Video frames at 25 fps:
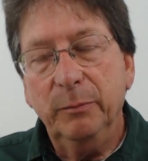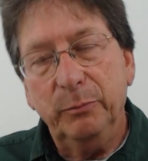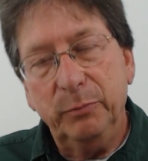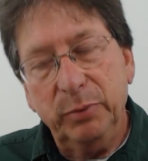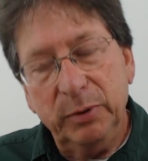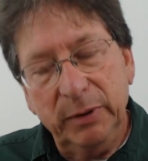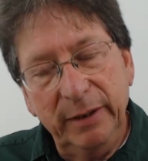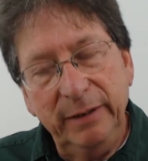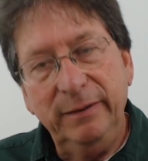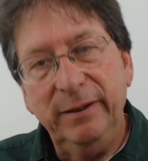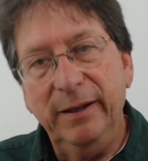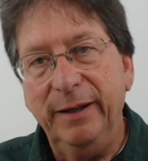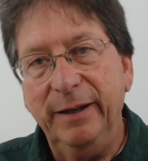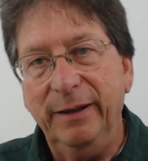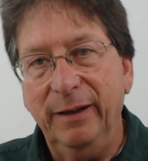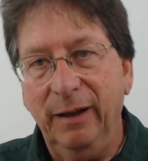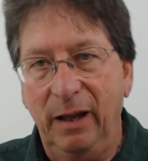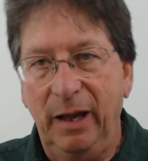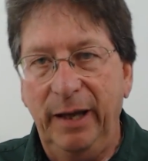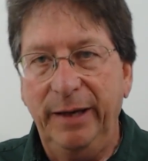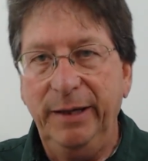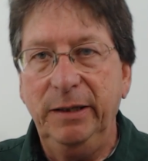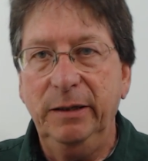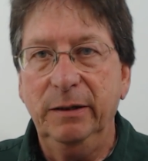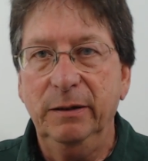please hit
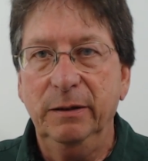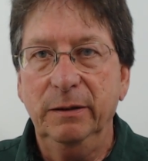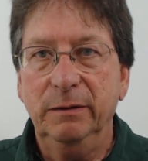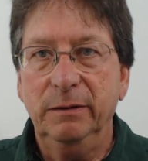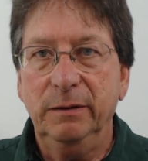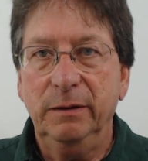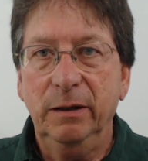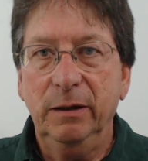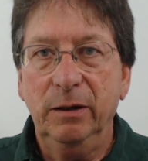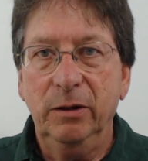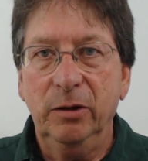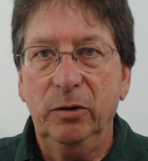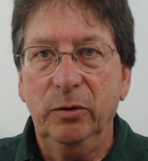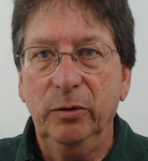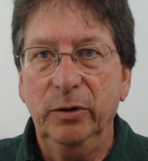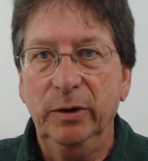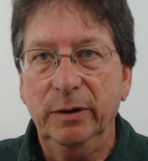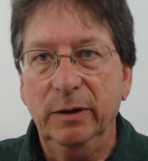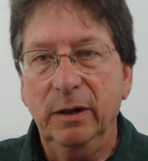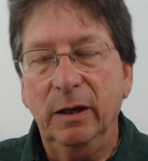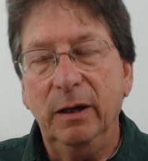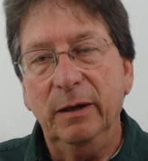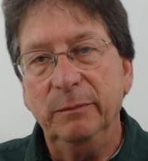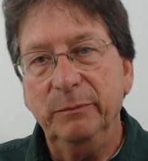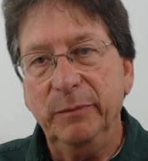like.
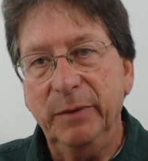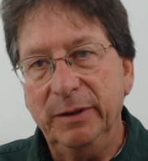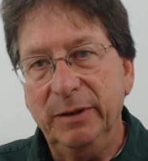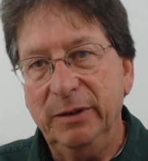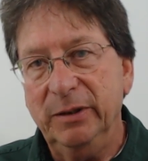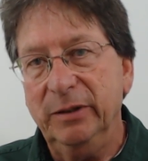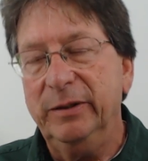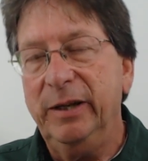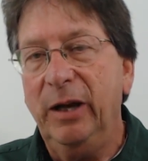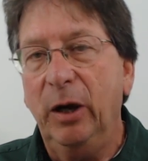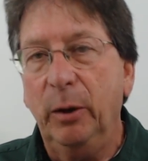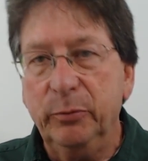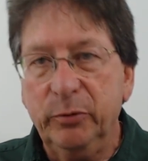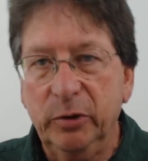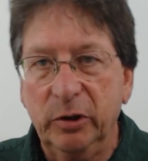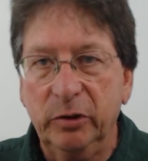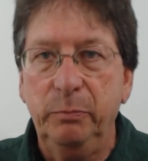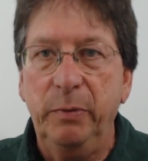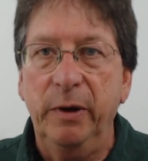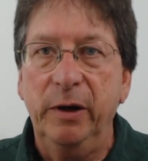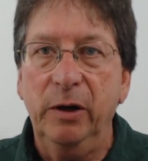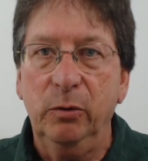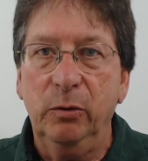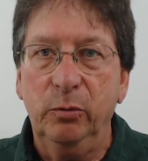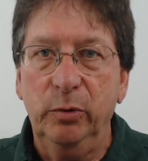It just helps us
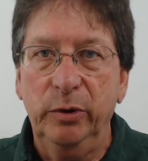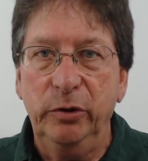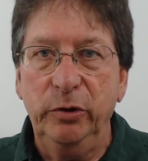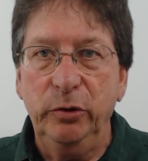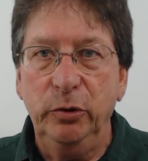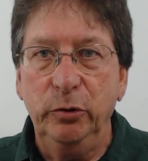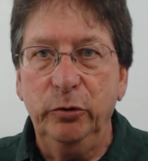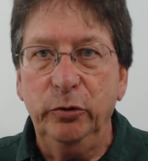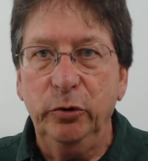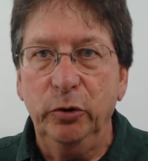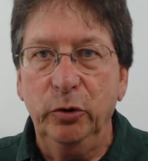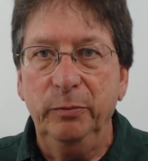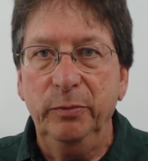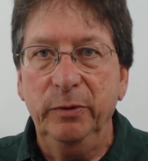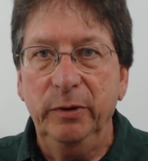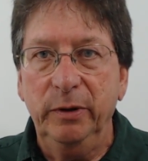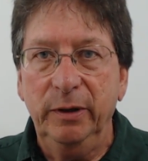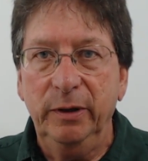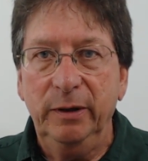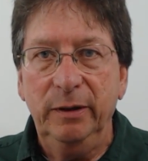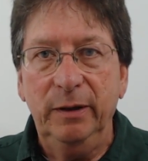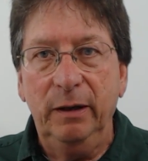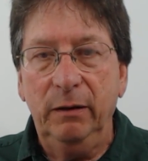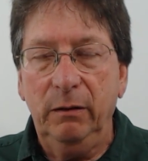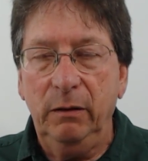better with
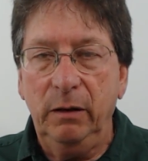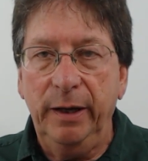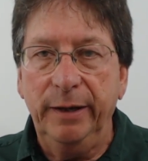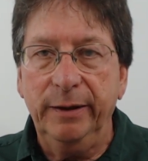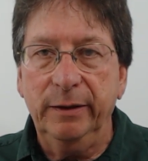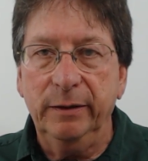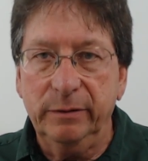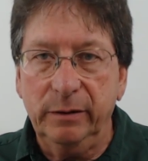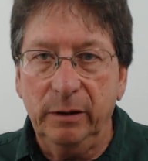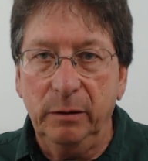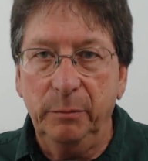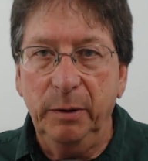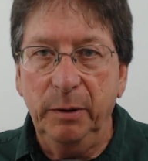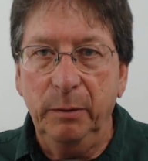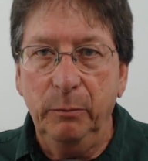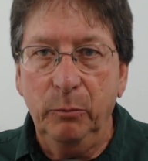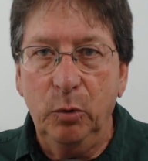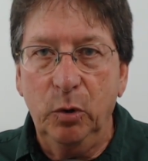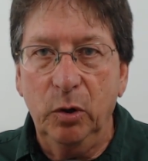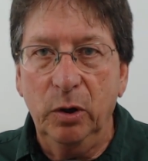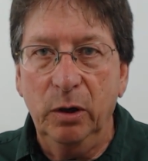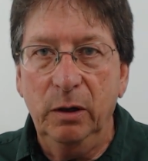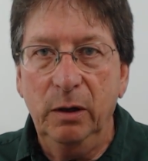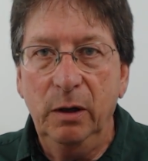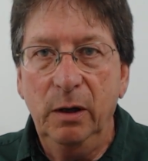YouTube. They'll like us a little bit
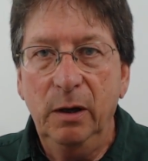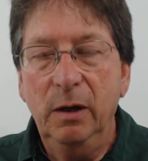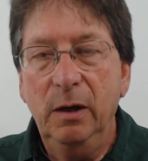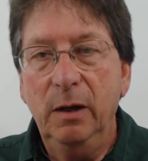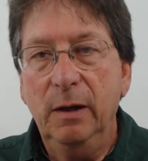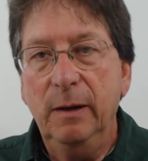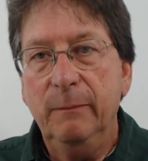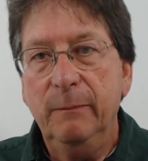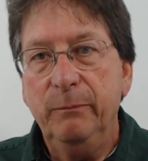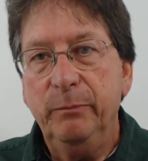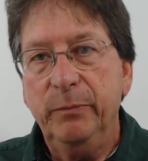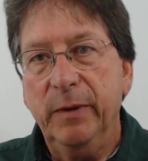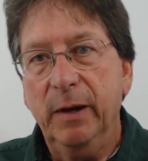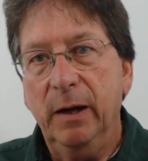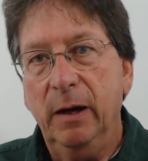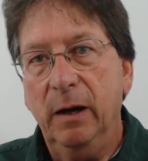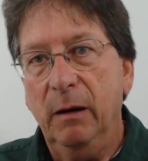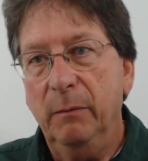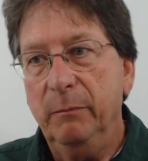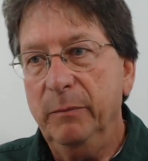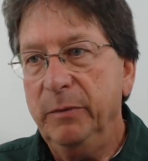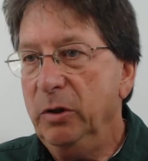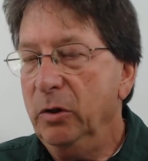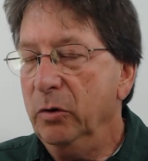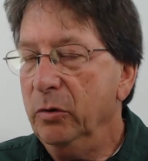more.
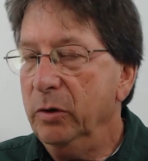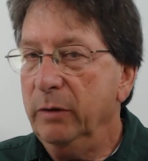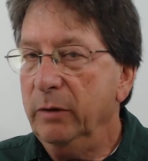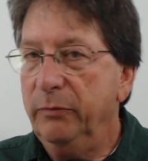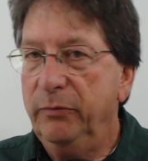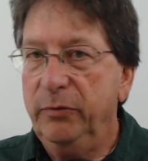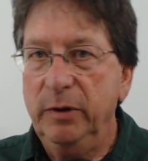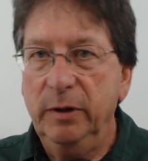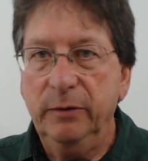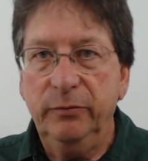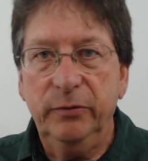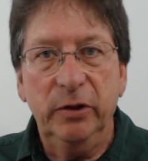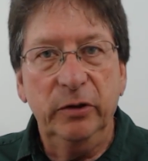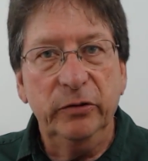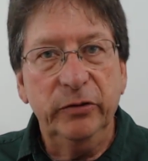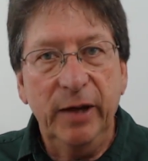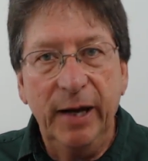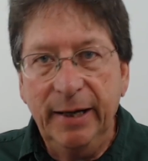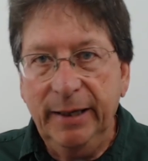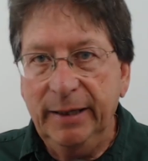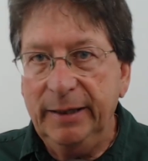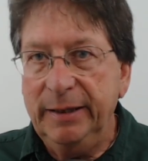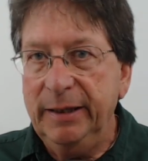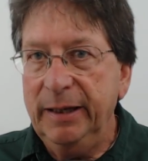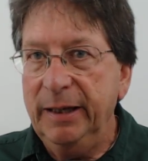And if there's
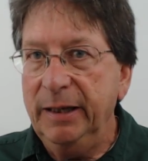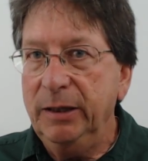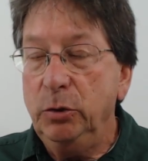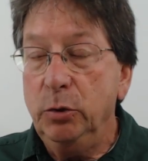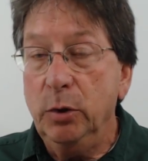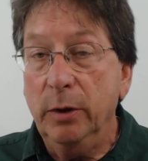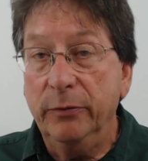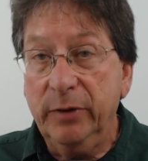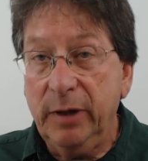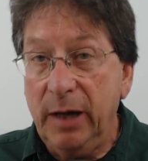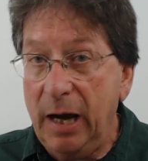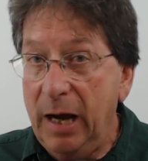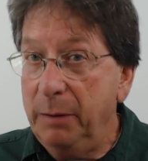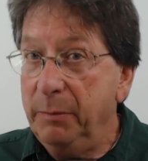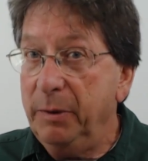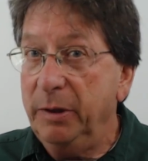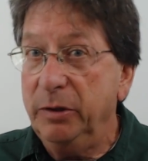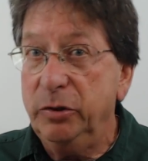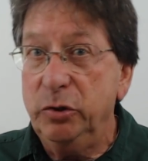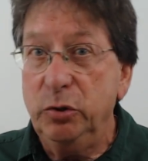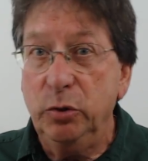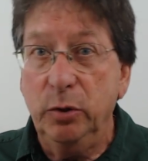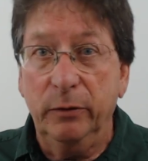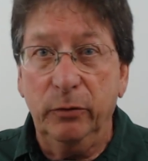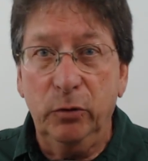anything, you have
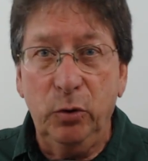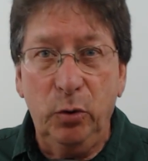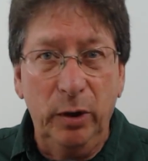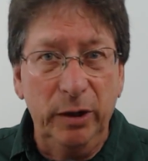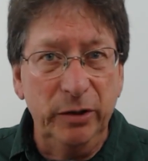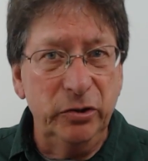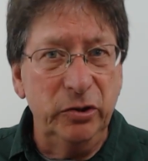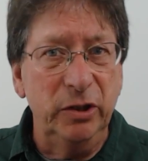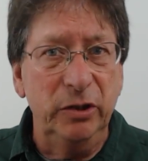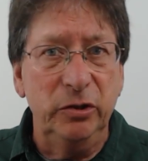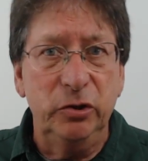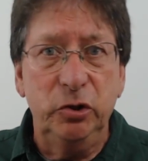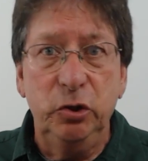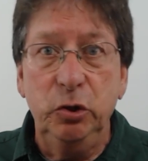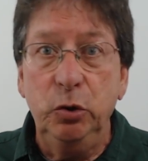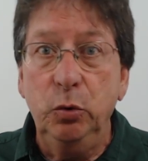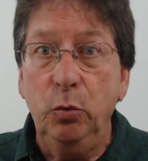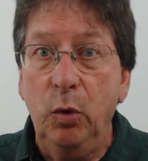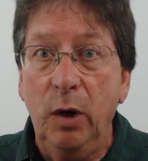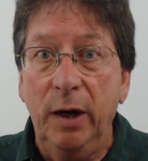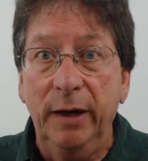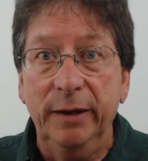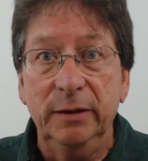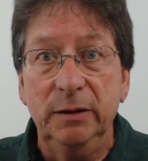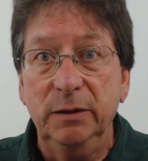comments, you have questions, you
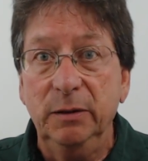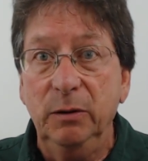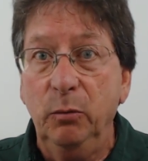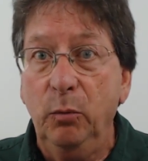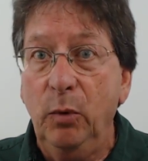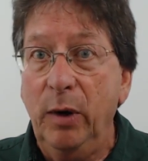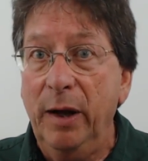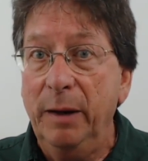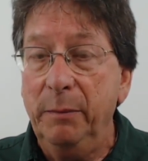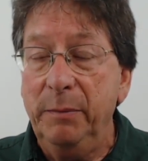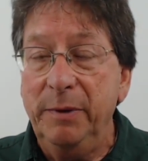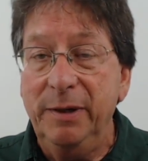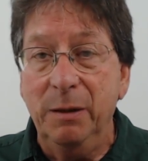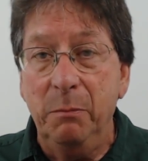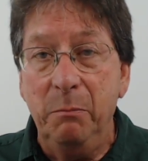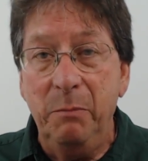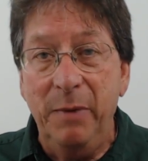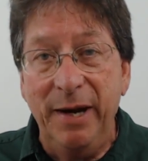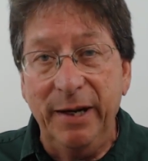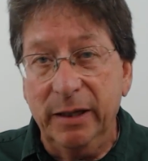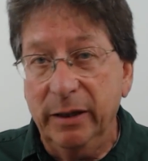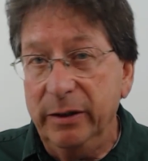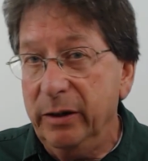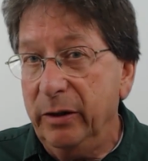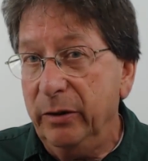want me to
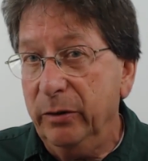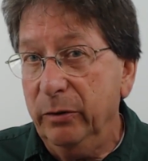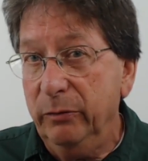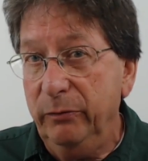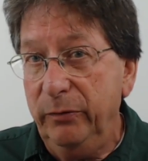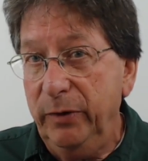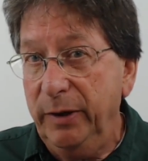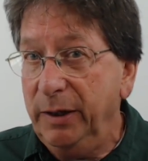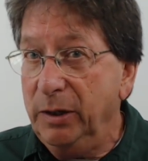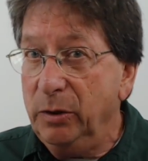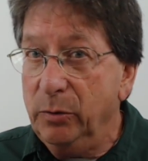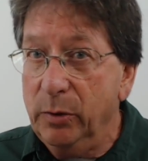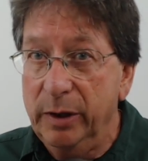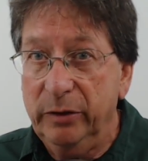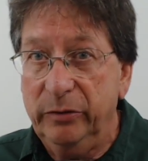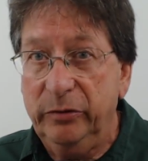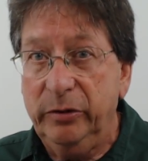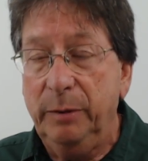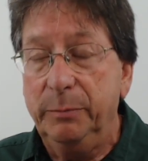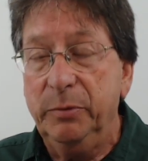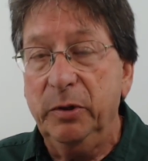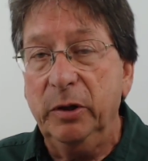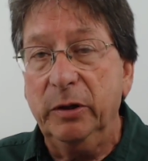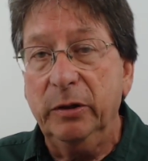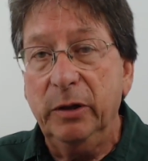make another video on a
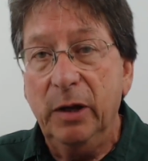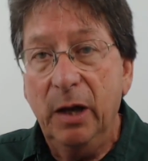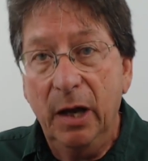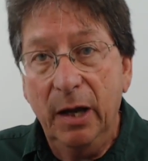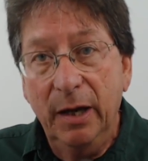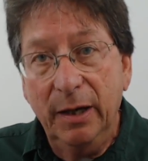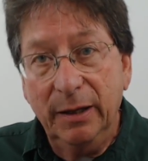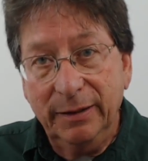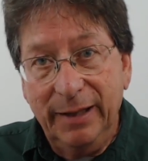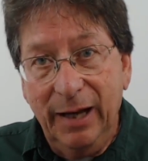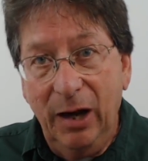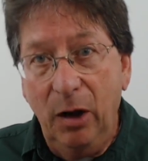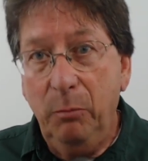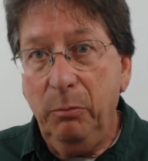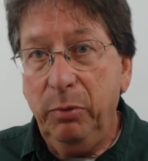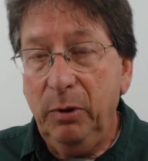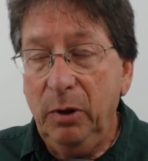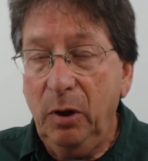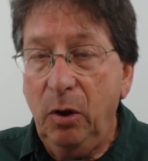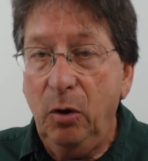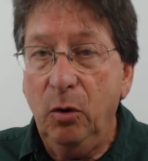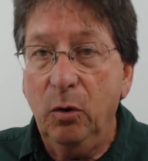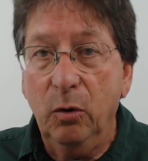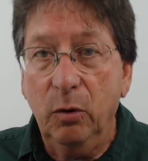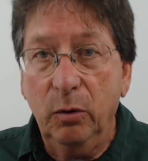subject, down
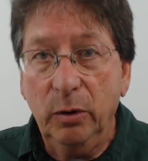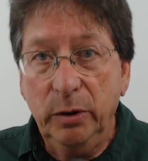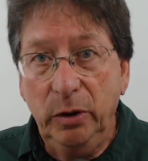below,